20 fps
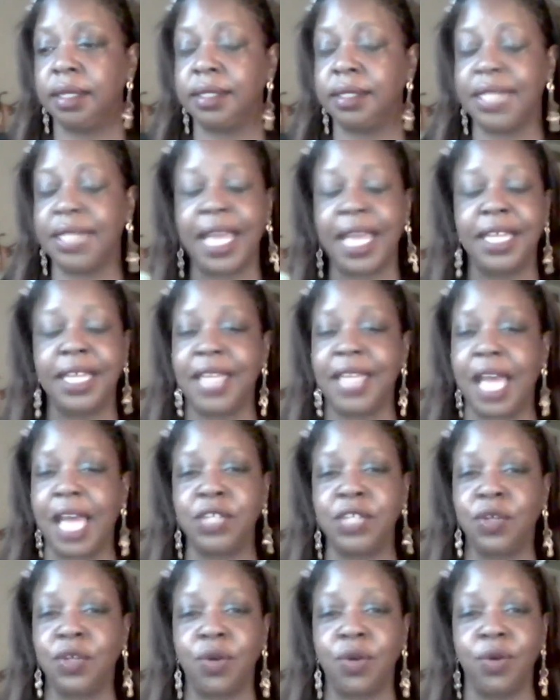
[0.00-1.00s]

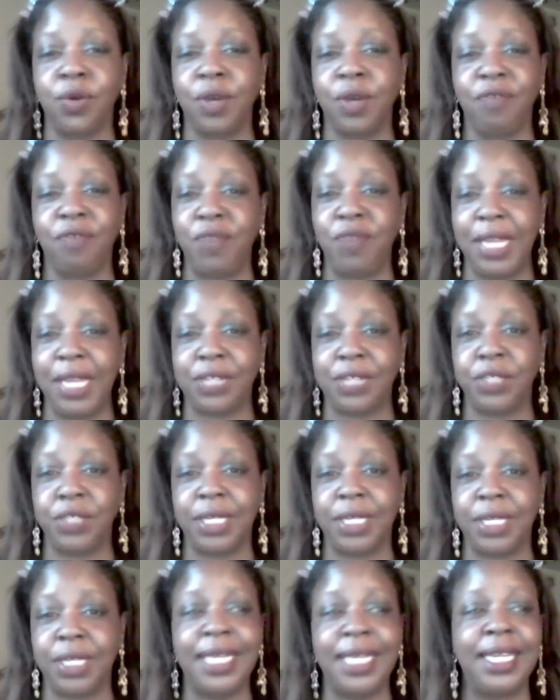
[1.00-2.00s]
psychological
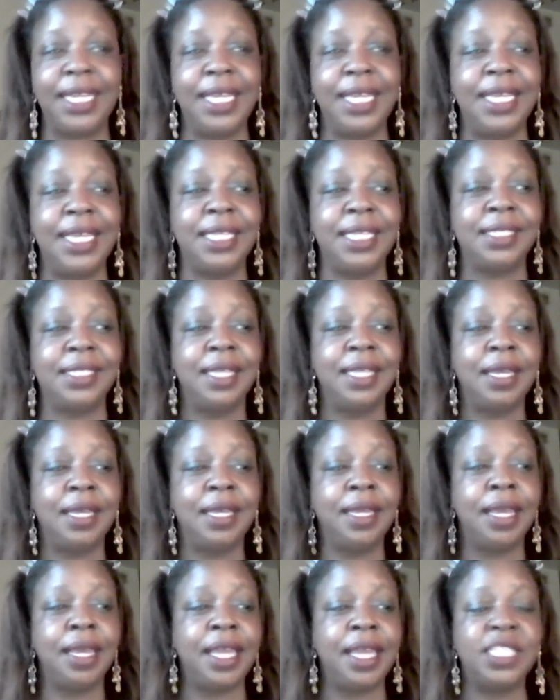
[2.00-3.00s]
affliction. It is
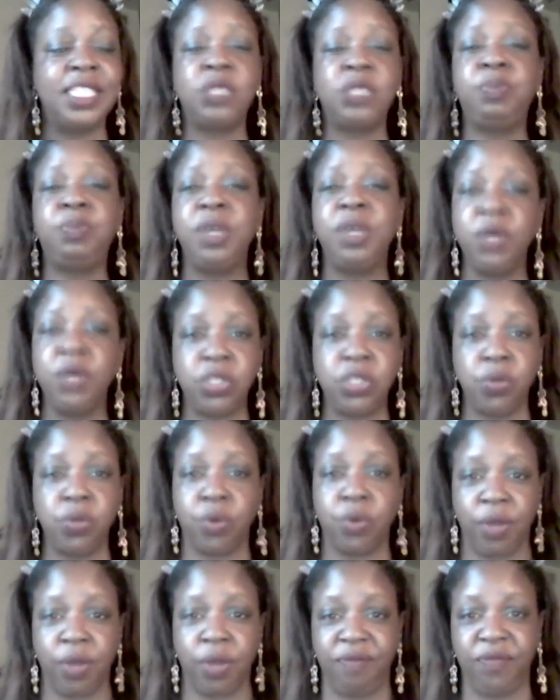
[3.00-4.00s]
a
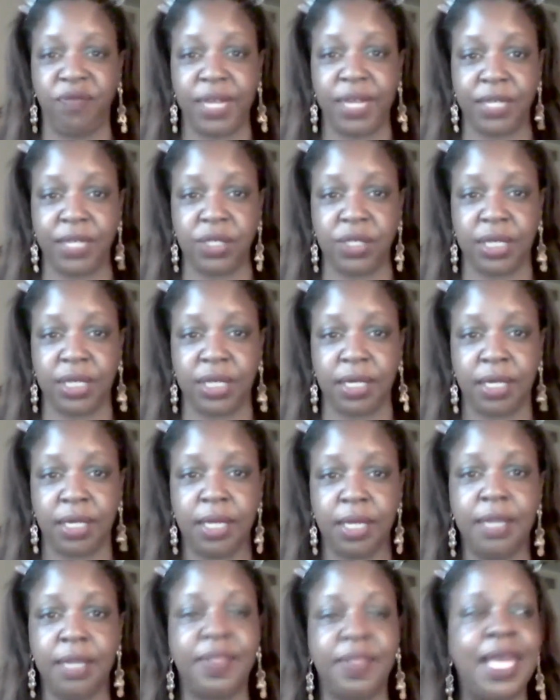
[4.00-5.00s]
spiritual affliction
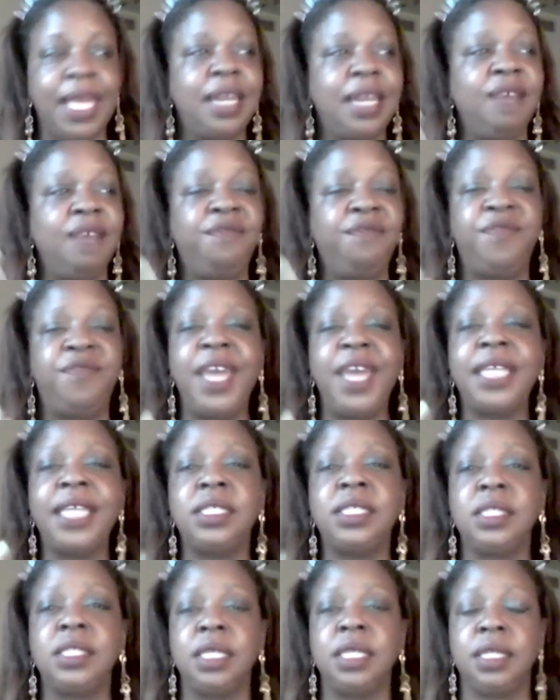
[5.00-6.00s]
that
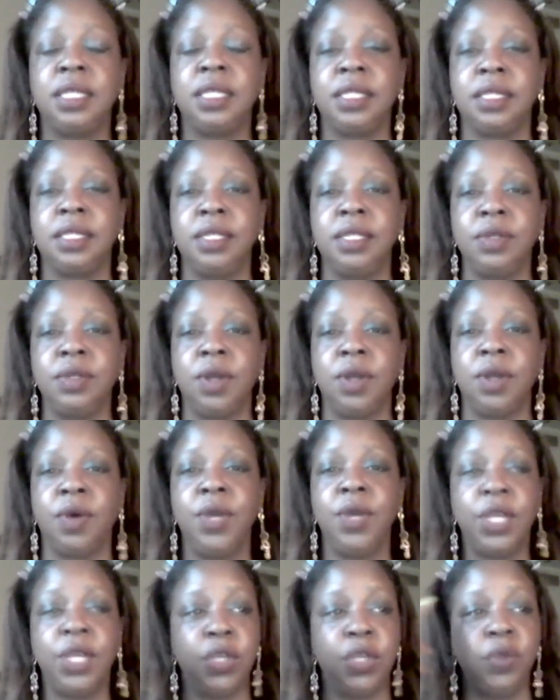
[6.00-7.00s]
affects,
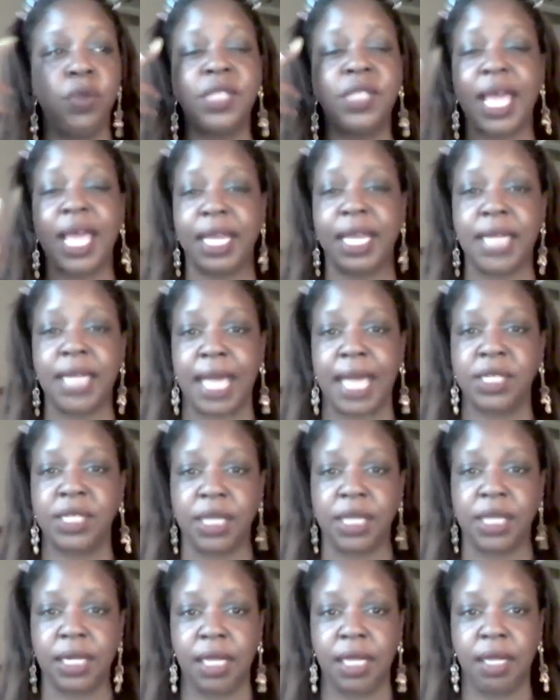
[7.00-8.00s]
you
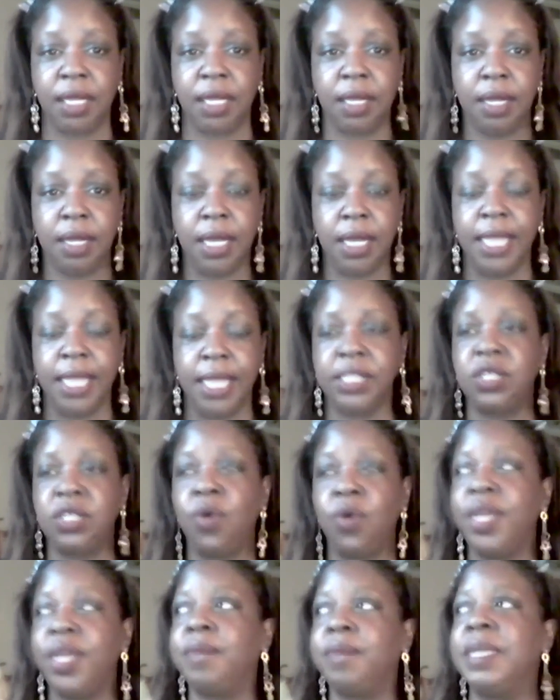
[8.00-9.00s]
psychologically. And
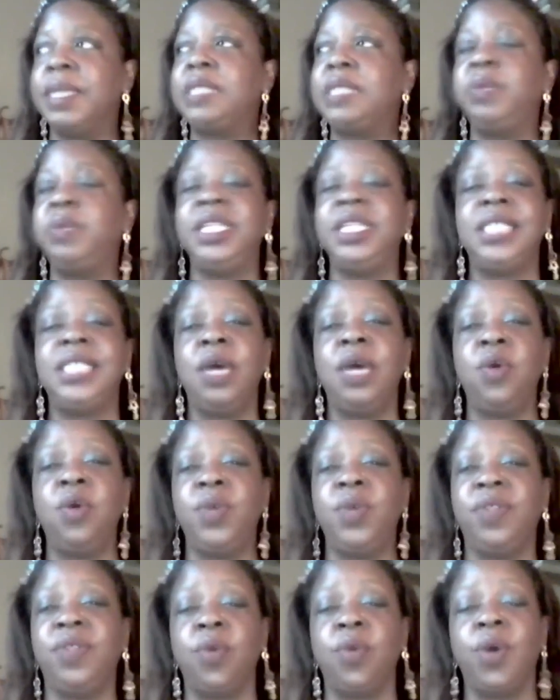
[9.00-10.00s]
so it must be
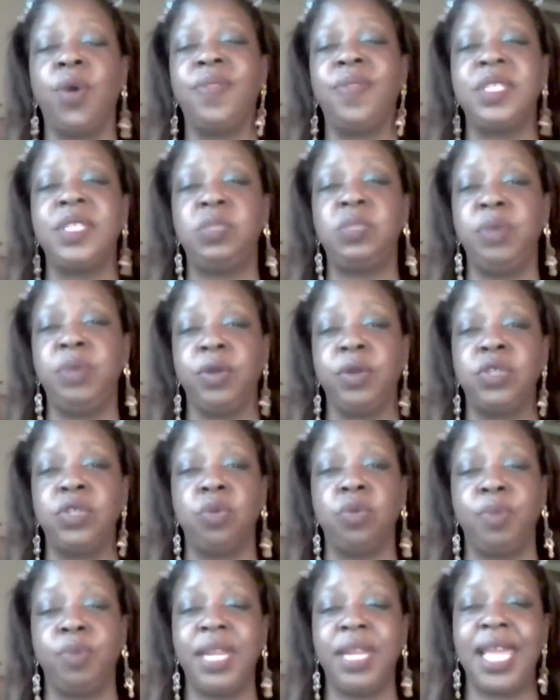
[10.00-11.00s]
dealt with on the spiritual